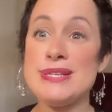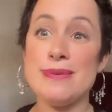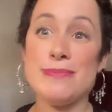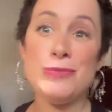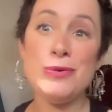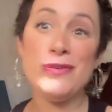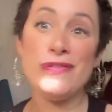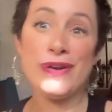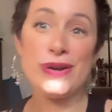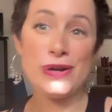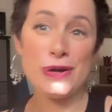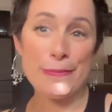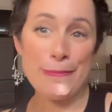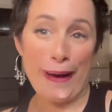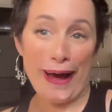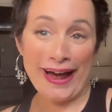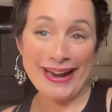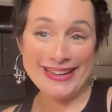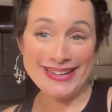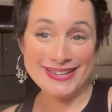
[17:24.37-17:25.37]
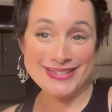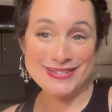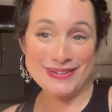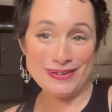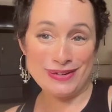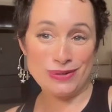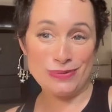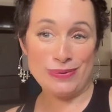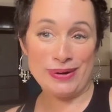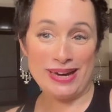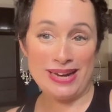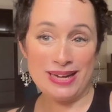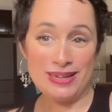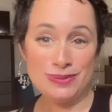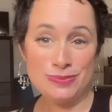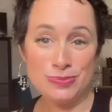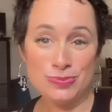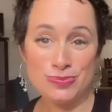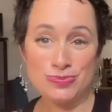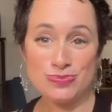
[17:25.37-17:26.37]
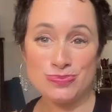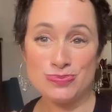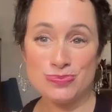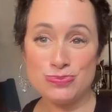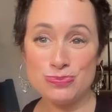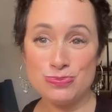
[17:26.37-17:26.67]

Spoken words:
Is it moving your body a certain way?